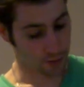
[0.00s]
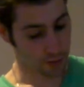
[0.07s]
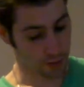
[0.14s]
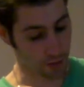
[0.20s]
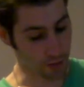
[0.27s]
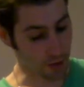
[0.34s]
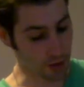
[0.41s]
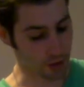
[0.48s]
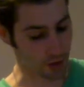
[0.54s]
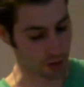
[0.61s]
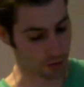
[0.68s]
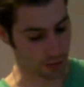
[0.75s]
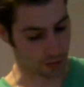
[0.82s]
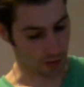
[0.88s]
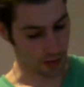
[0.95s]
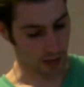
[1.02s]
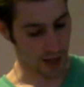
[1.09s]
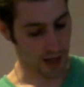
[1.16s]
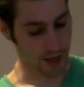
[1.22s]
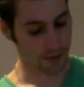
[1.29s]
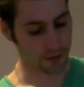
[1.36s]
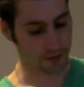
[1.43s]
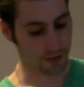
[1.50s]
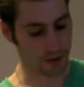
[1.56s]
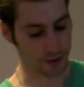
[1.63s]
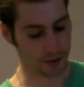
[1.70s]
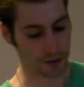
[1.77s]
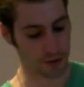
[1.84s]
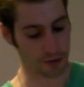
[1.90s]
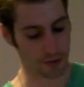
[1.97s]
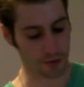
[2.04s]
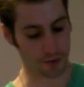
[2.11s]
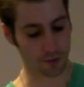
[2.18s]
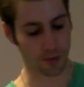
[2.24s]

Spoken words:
"Tomorrow I want you